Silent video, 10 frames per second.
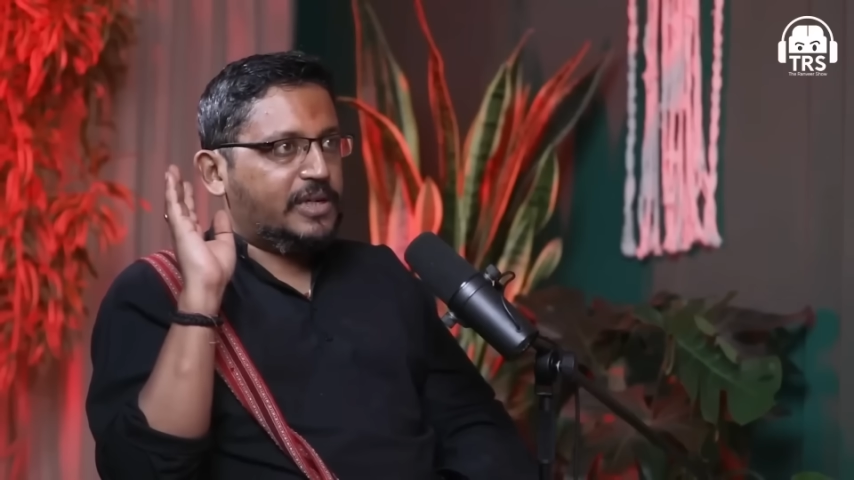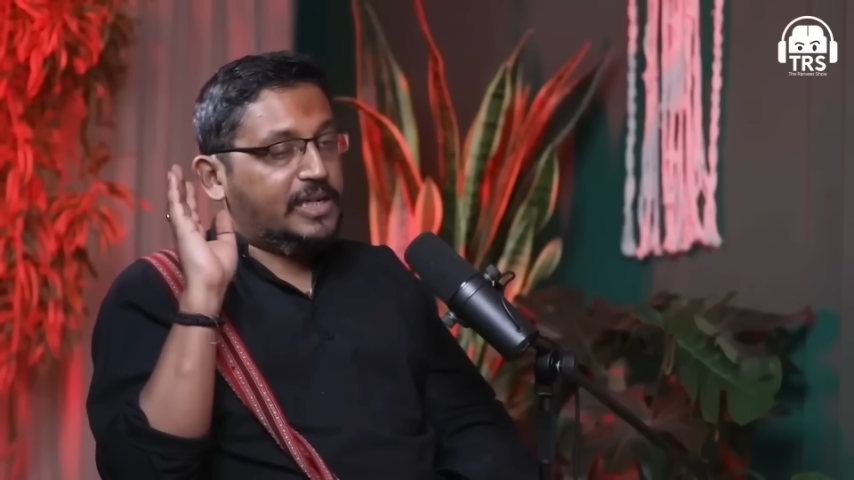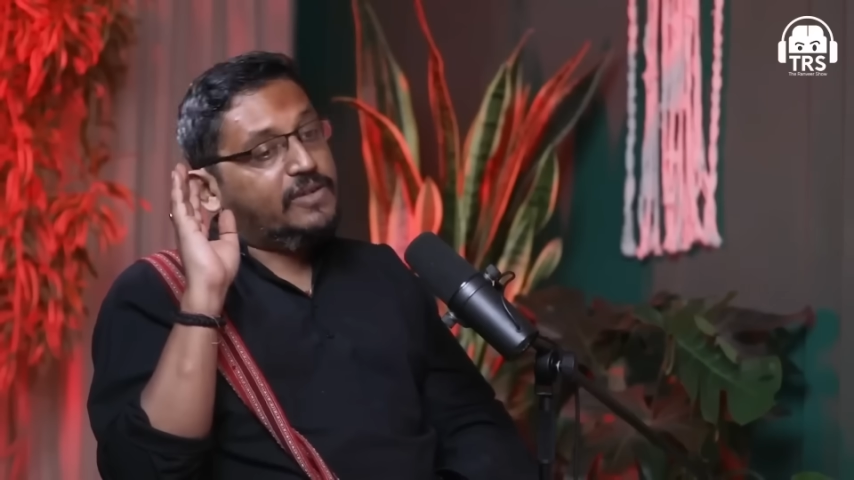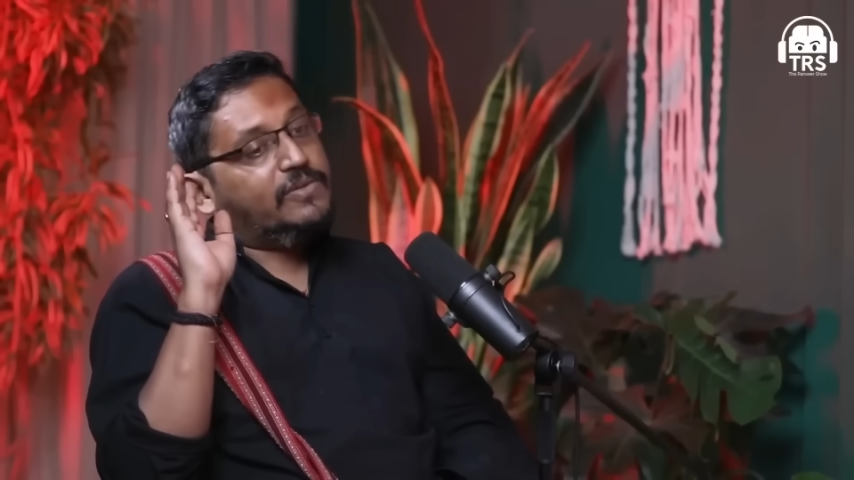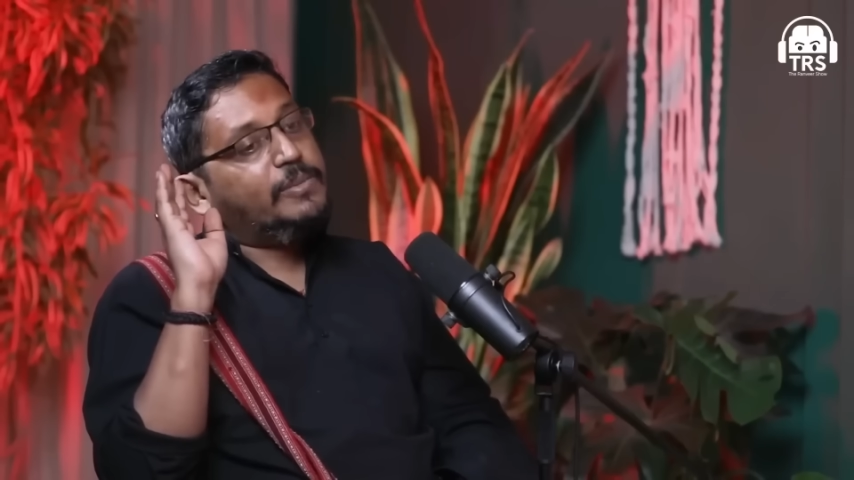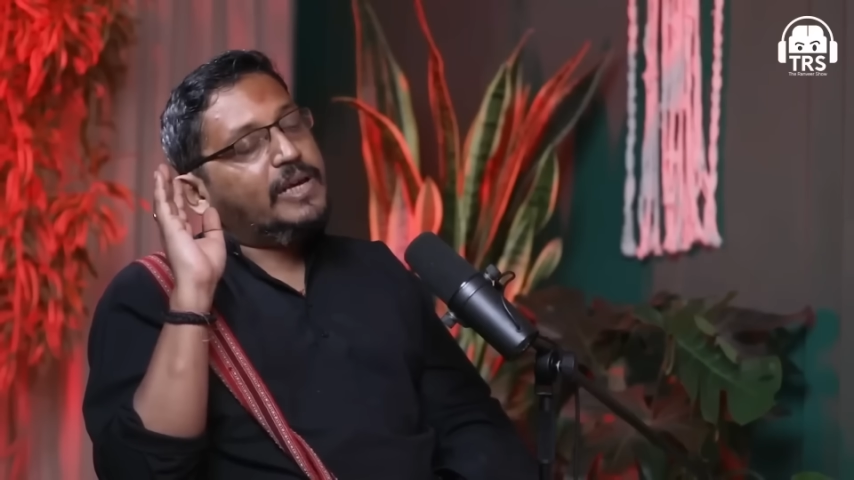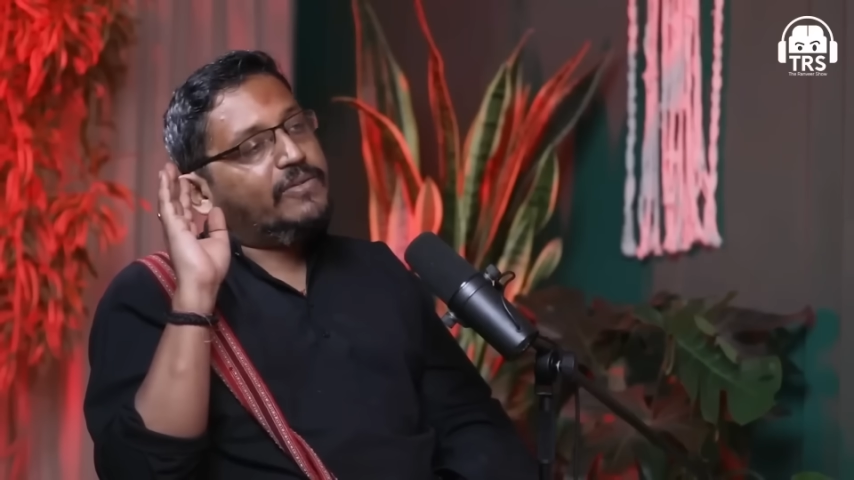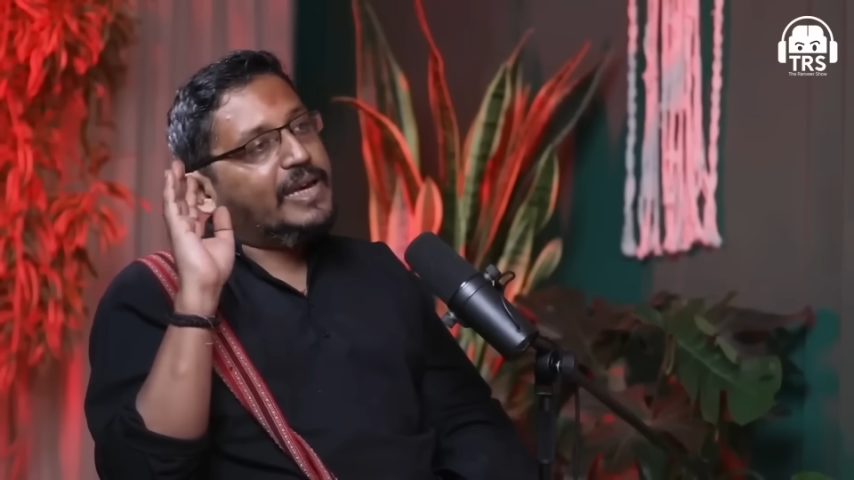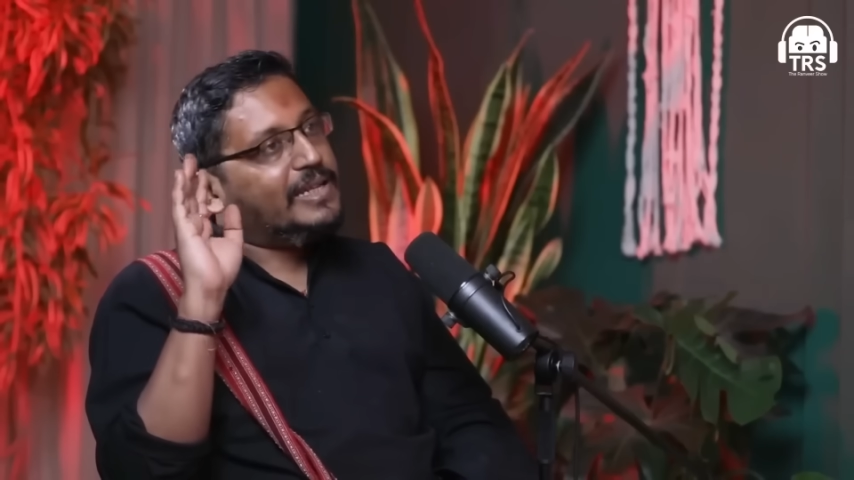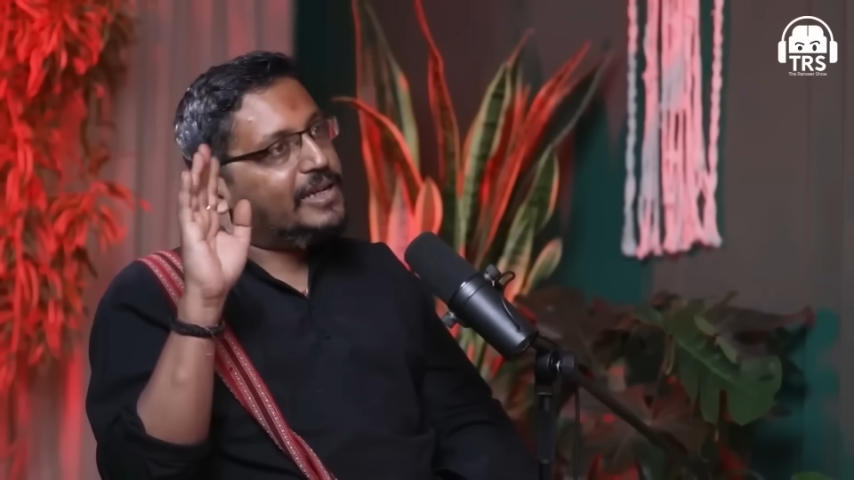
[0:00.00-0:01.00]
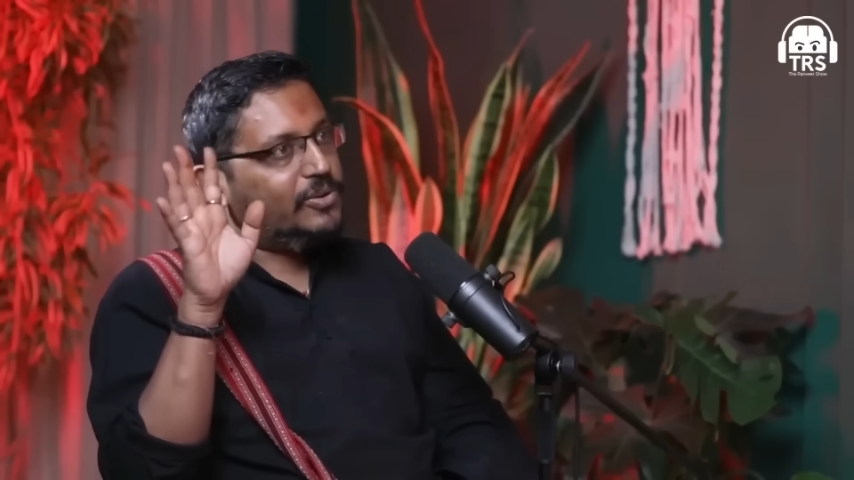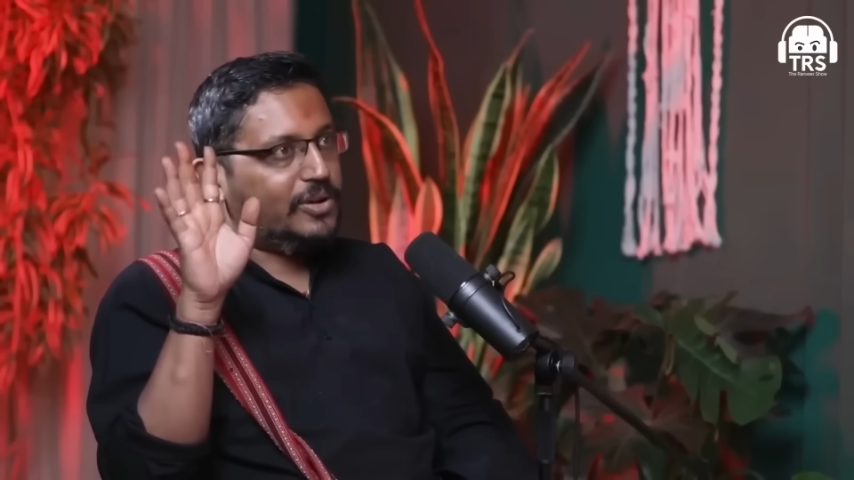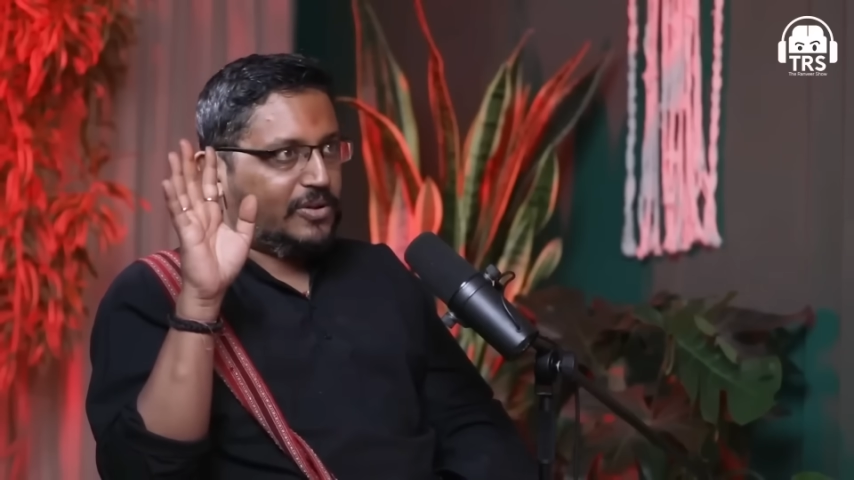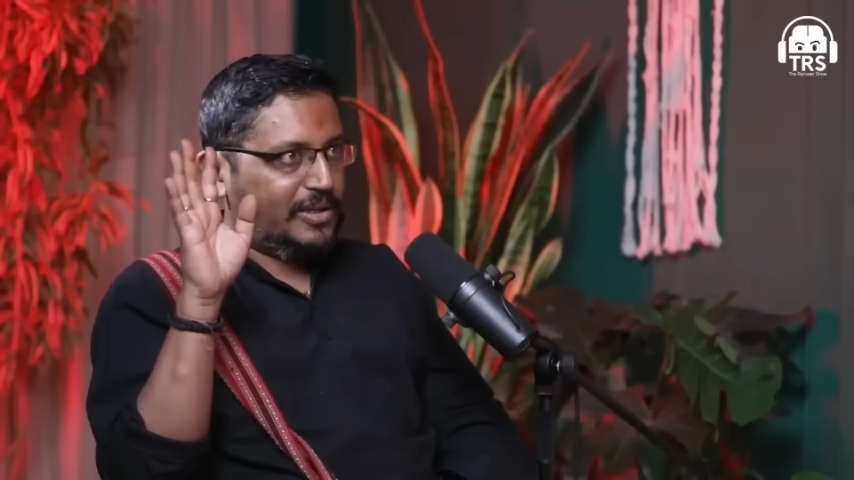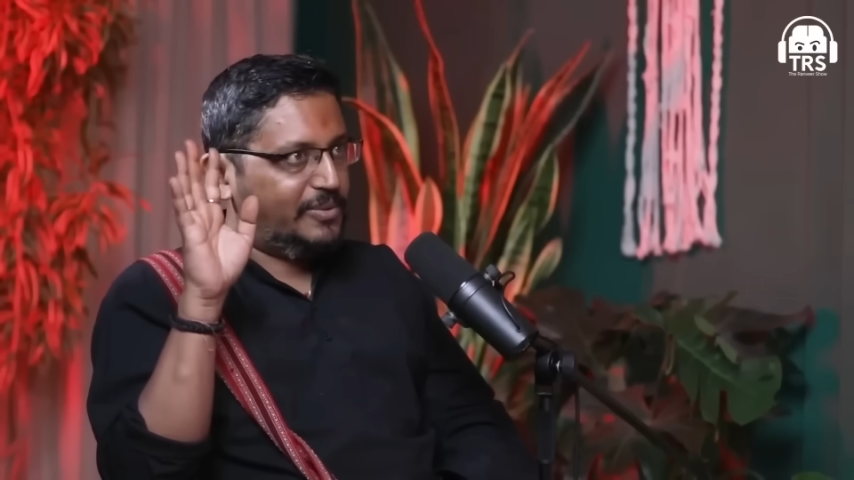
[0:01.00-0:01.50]
He will be aware that you
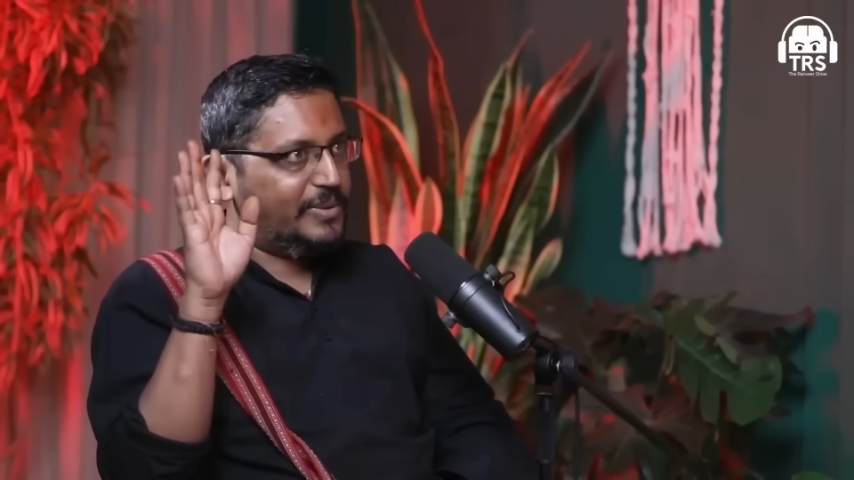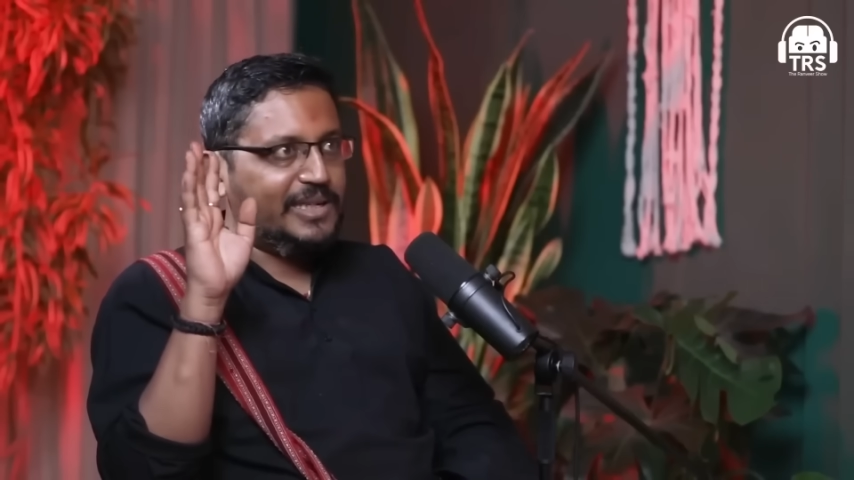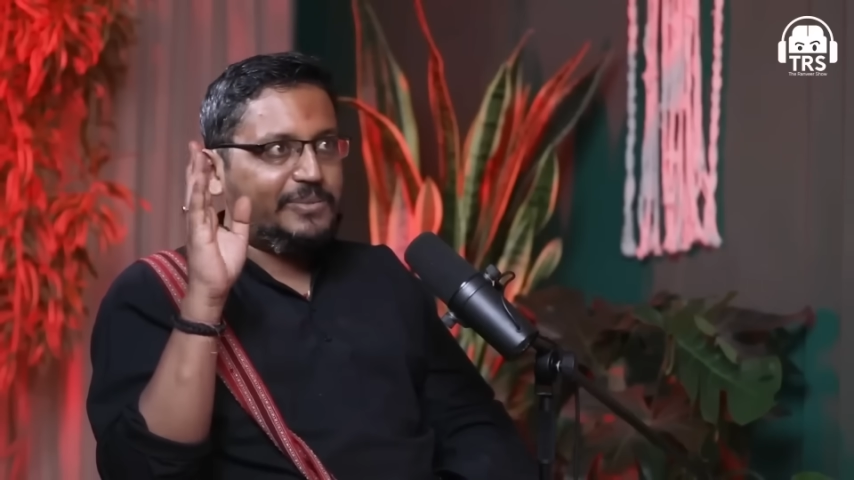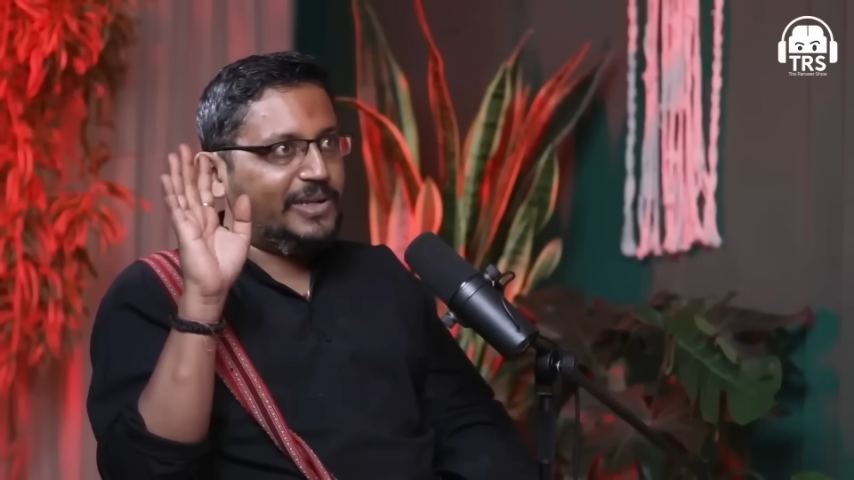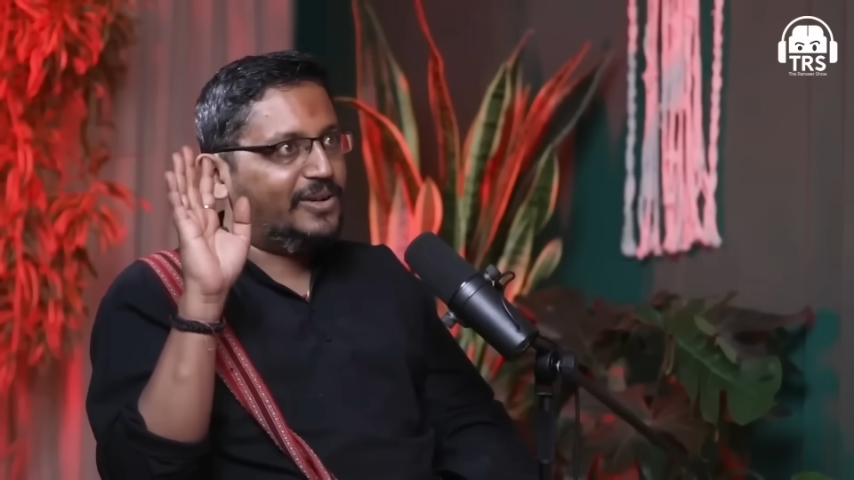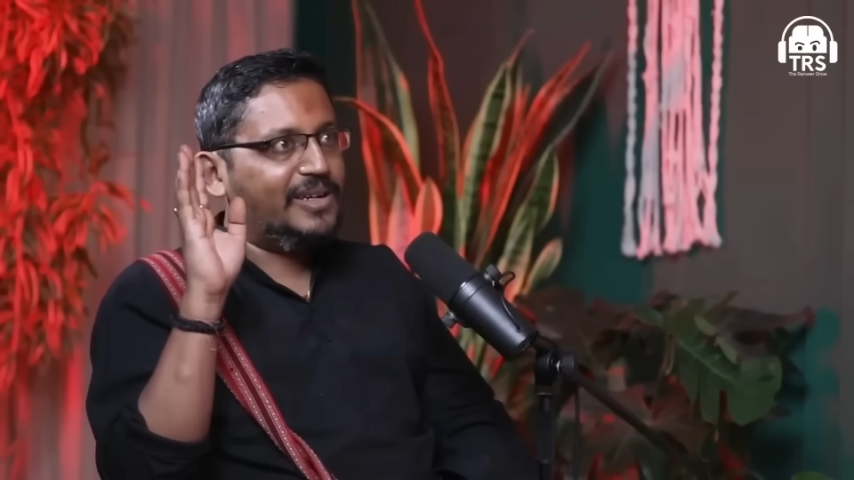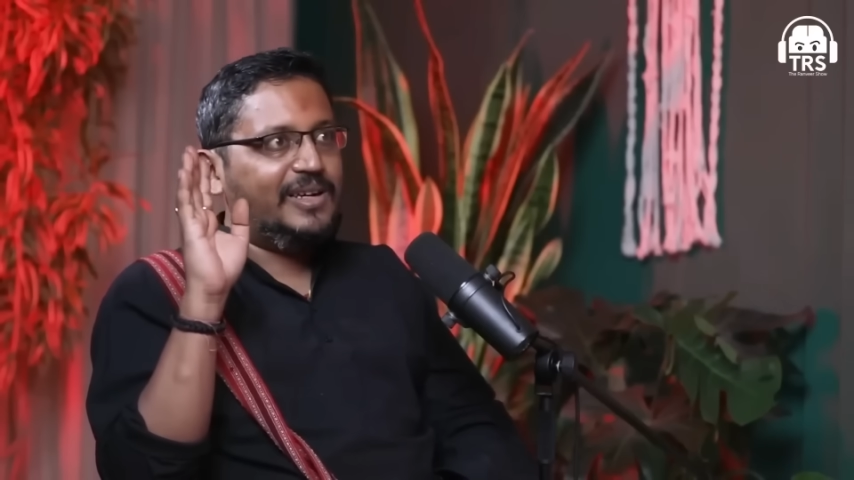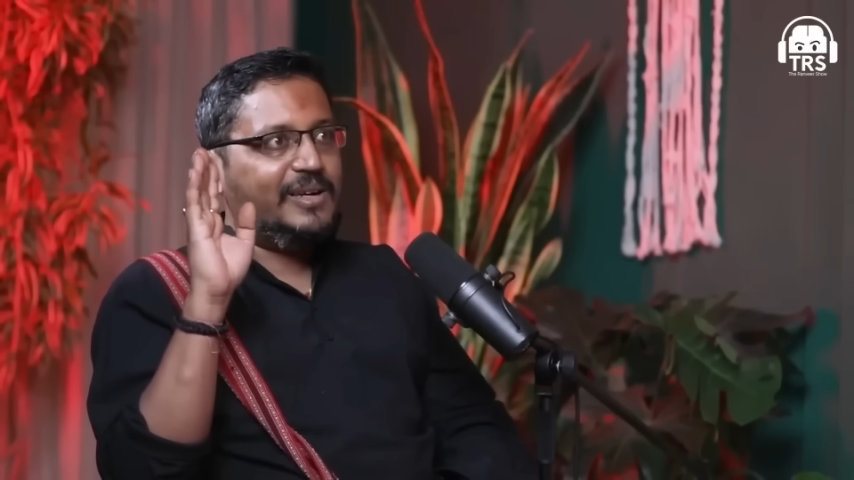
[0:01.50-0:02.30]
are calling, but he may not